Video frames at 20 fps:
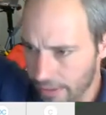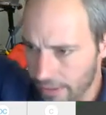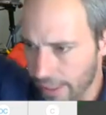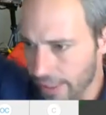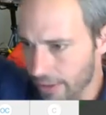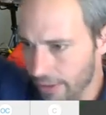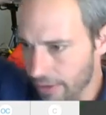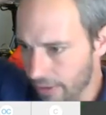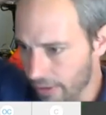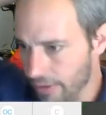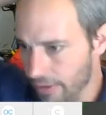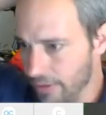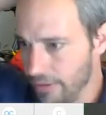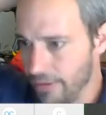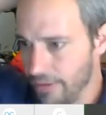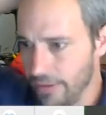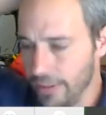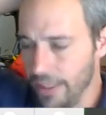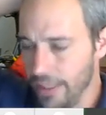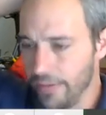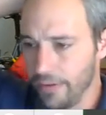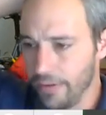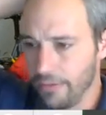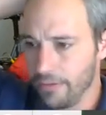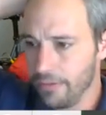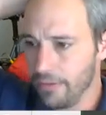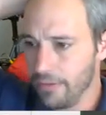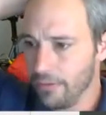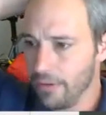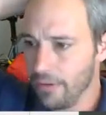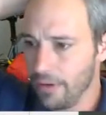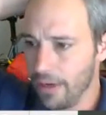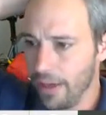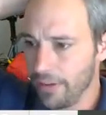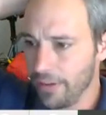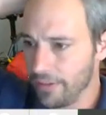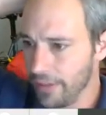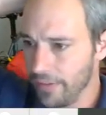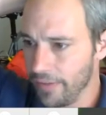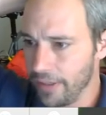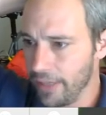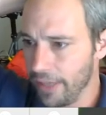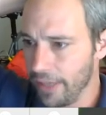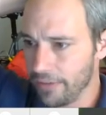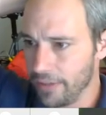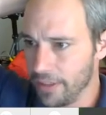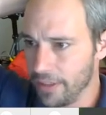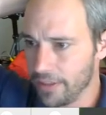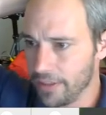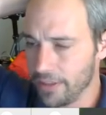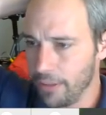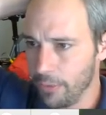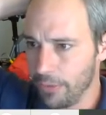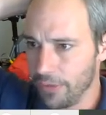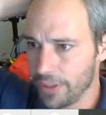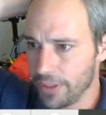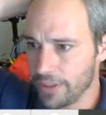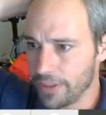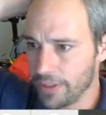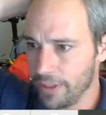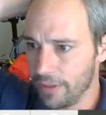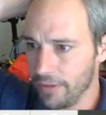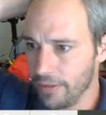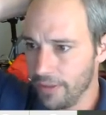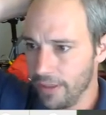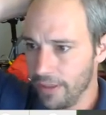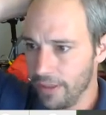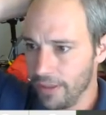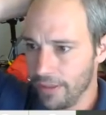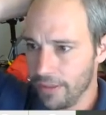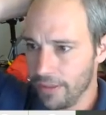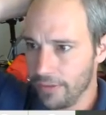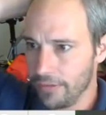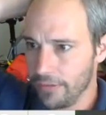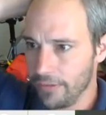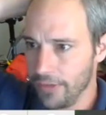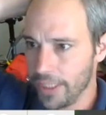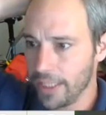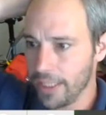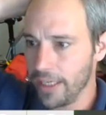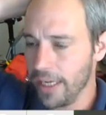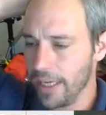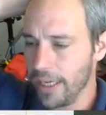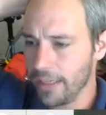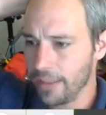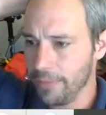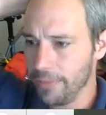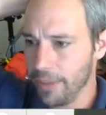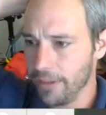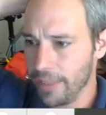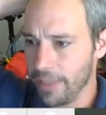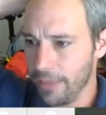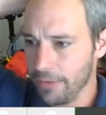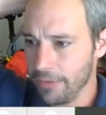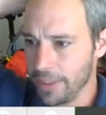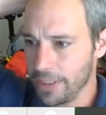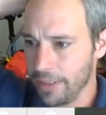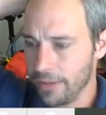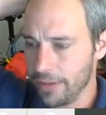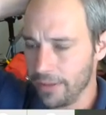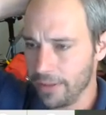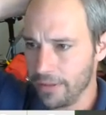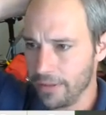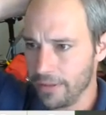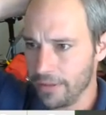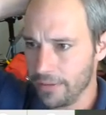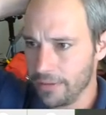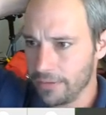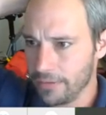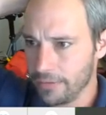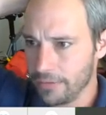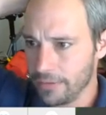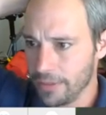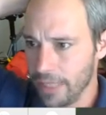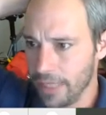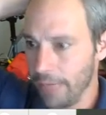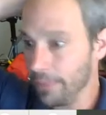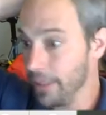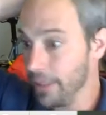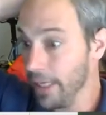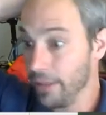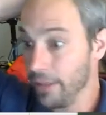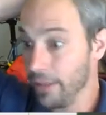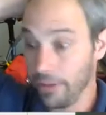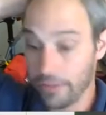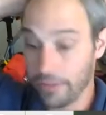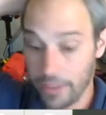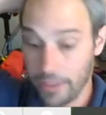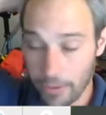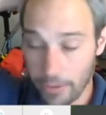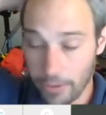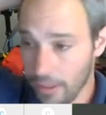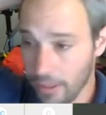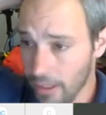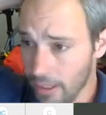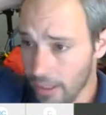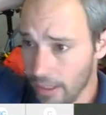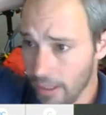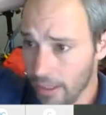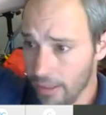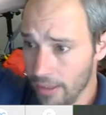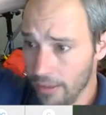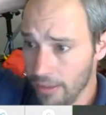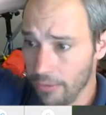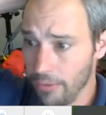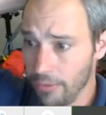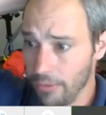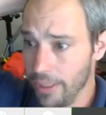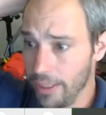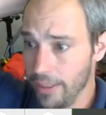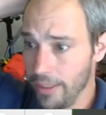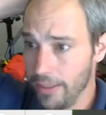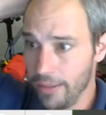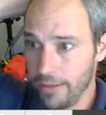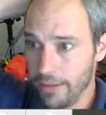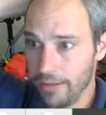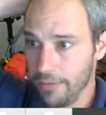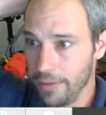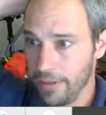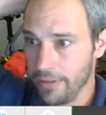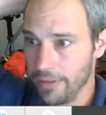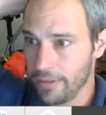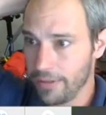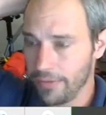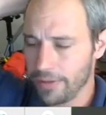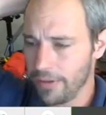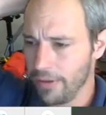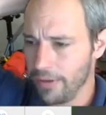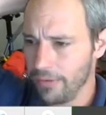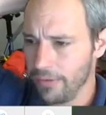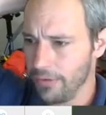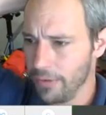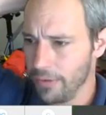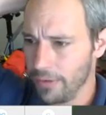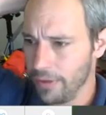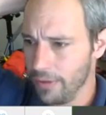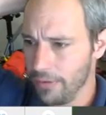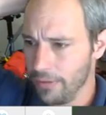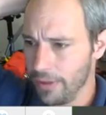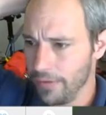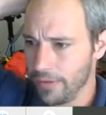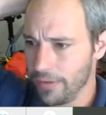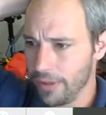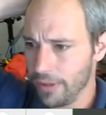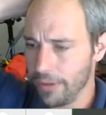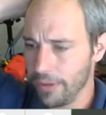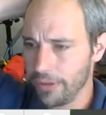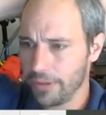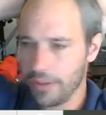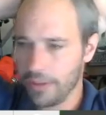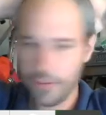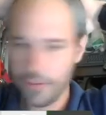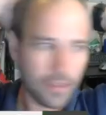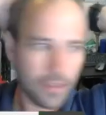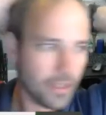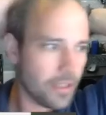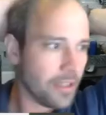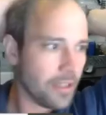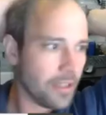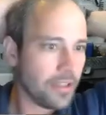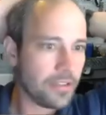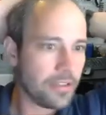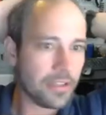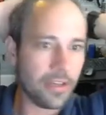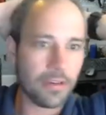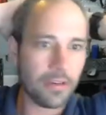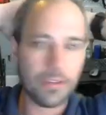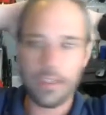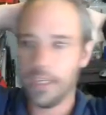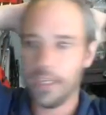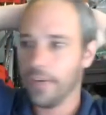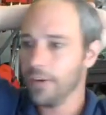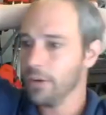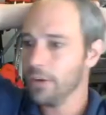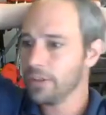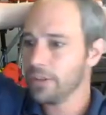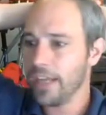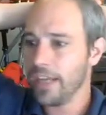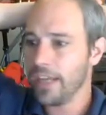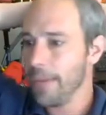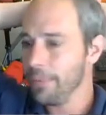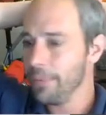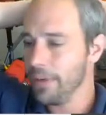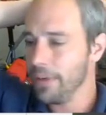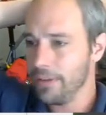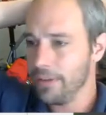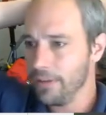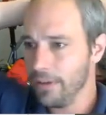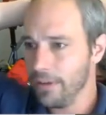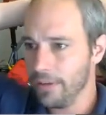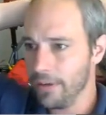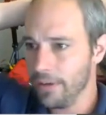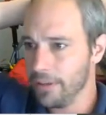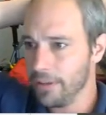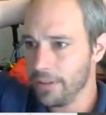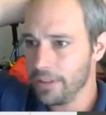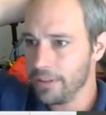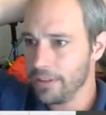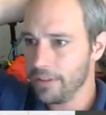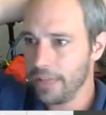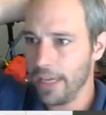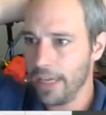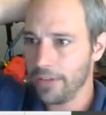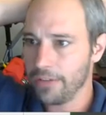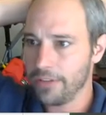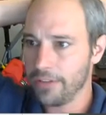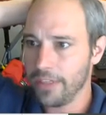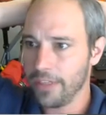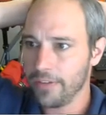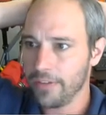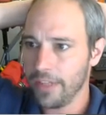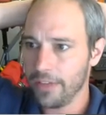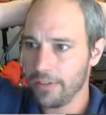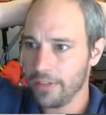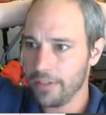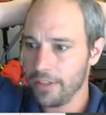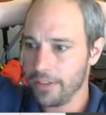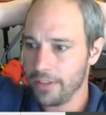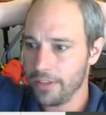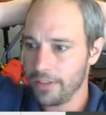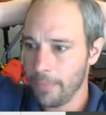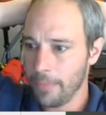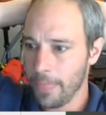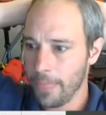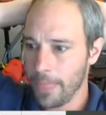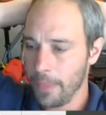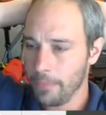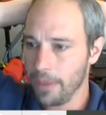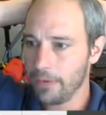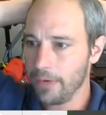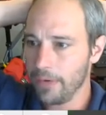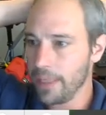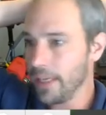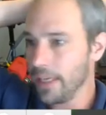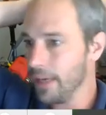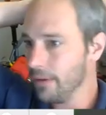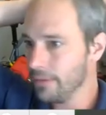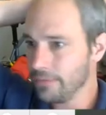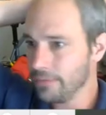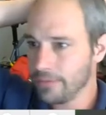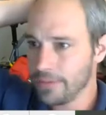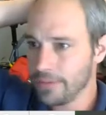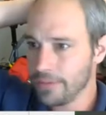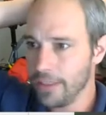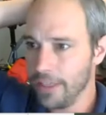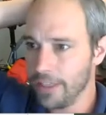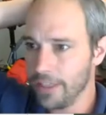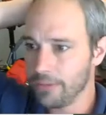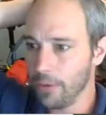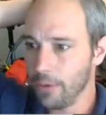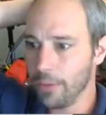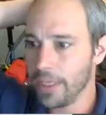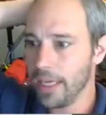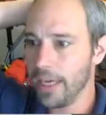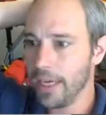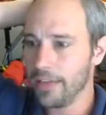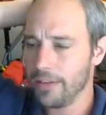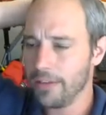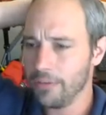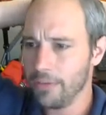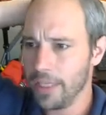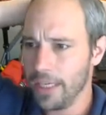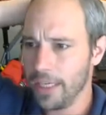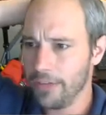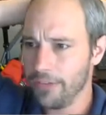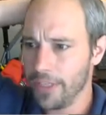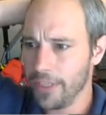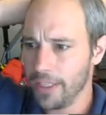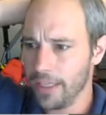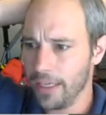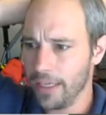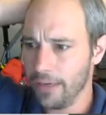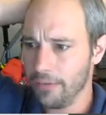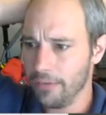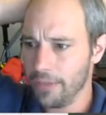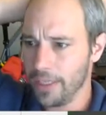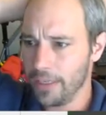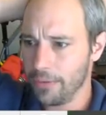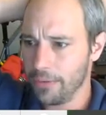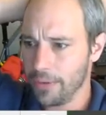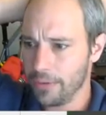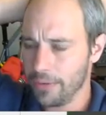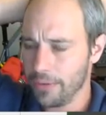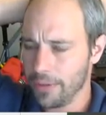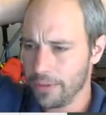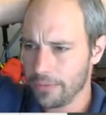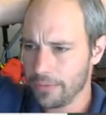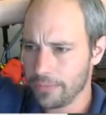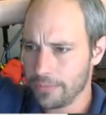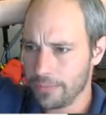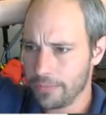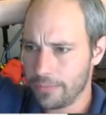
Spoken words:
Neanderthals, even us 70,000 years ago, when we first started figuring out how to communicate with each other and not be Neanderthals anymore, this stuff was all foreign. No one ever thought about this stuff. So you never know what's going to happen in hundreds, thousands, tens of thousands of years. But right now, it's what we got. We got to figure it out. We got to work with it.